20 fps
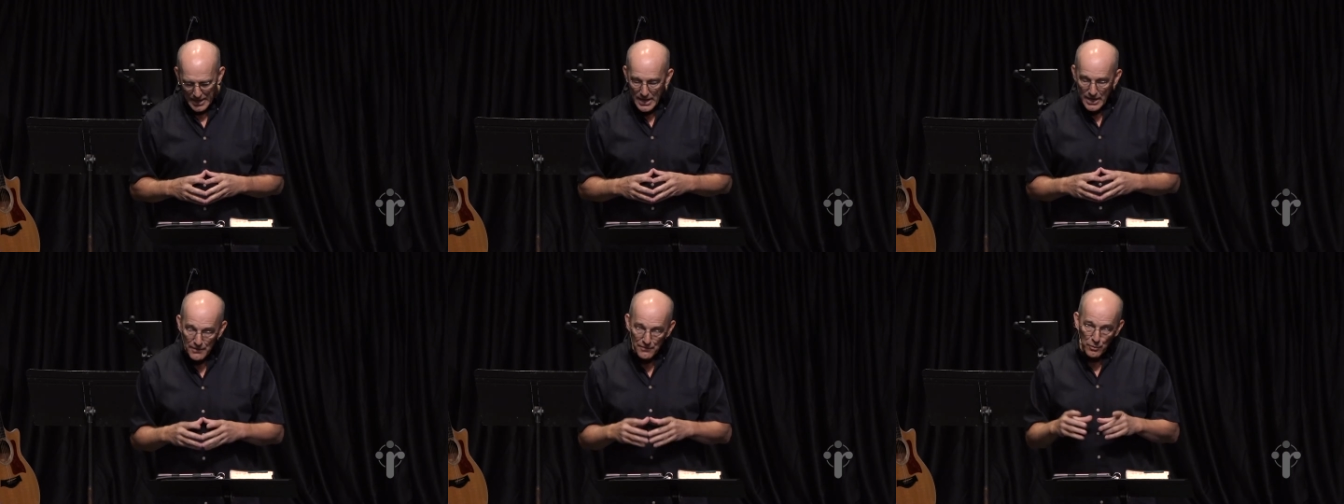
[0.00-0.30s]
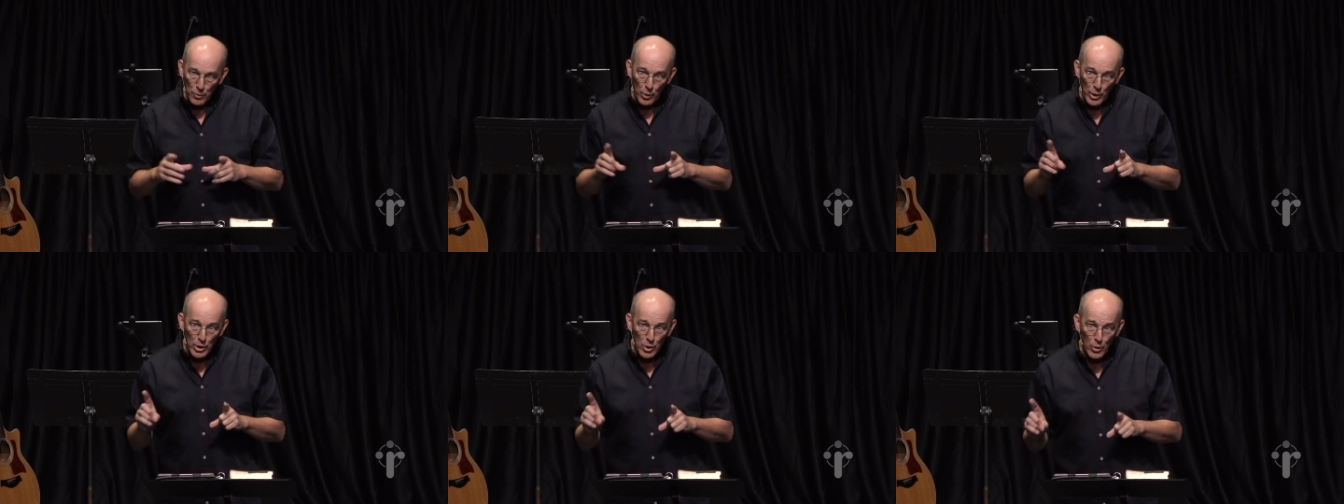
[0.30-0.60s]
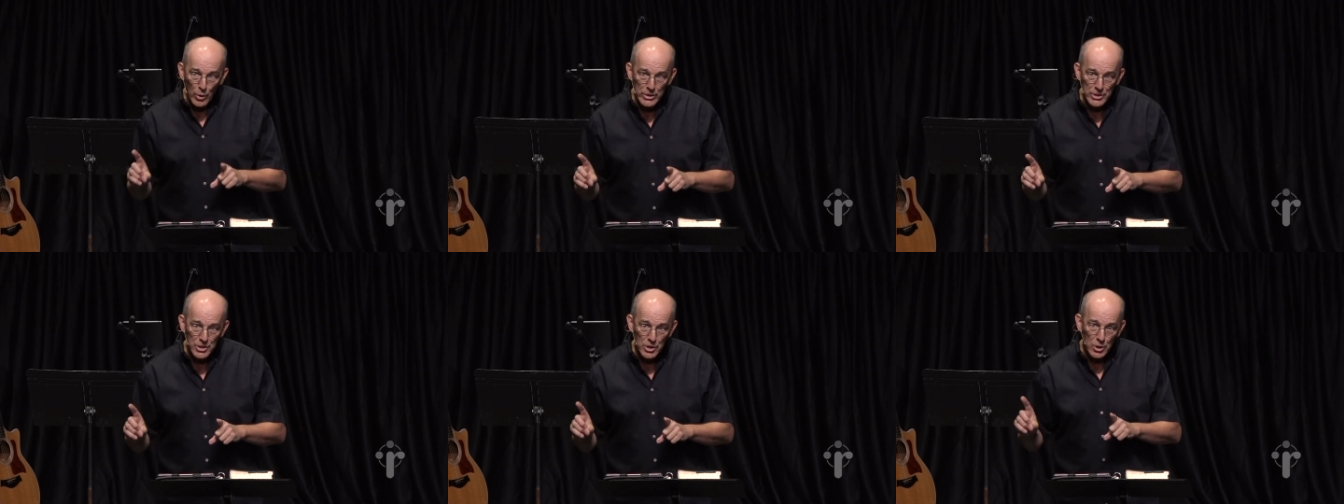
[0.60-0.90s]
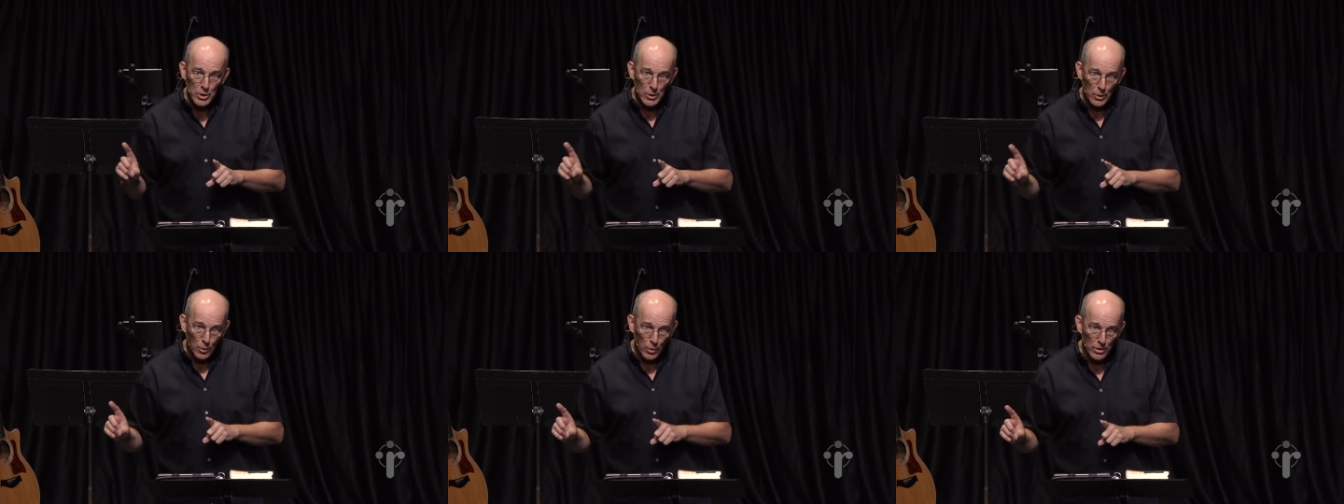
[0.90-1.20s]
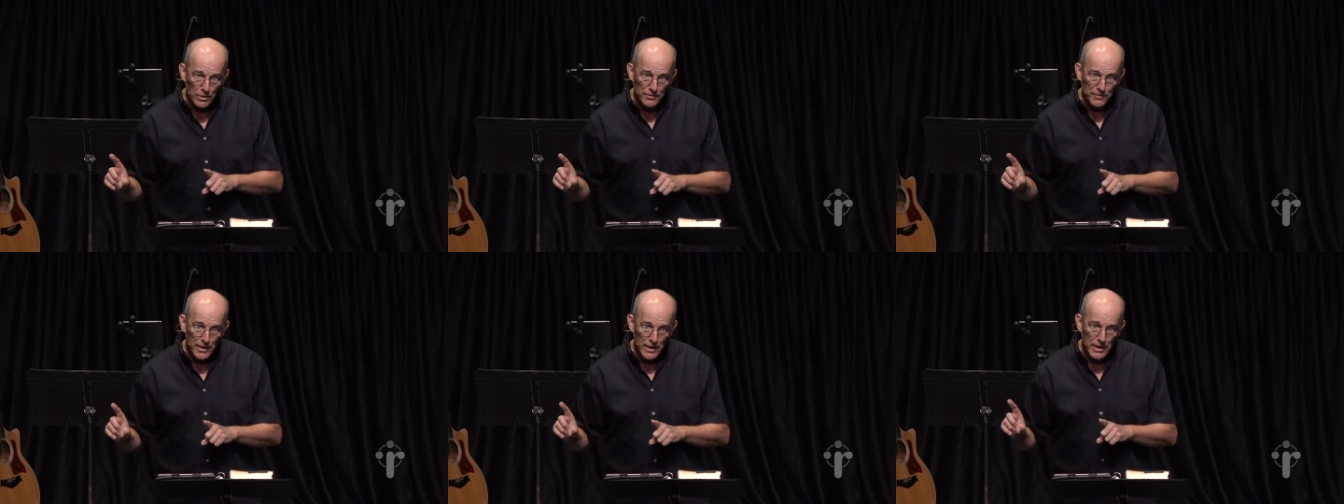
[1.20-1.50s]
If we're going to
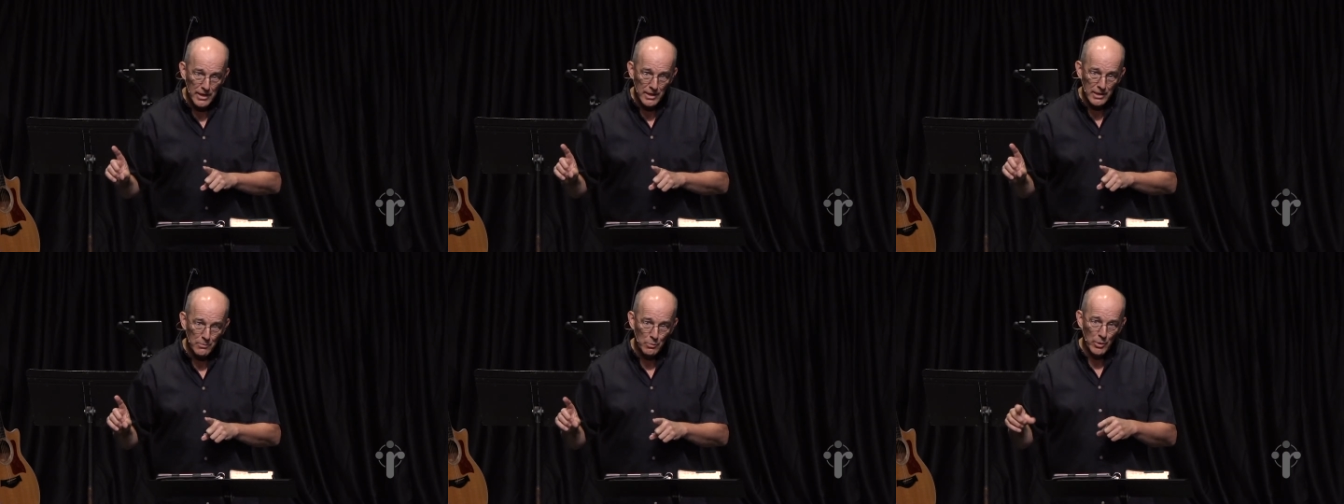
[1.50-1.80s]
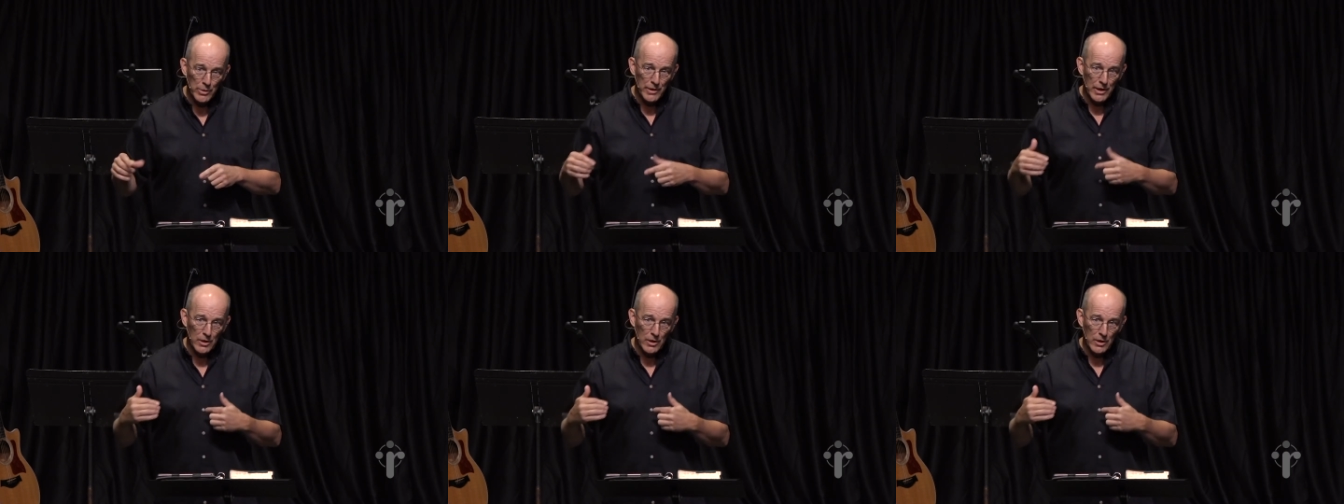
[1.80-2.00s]
glorify Him with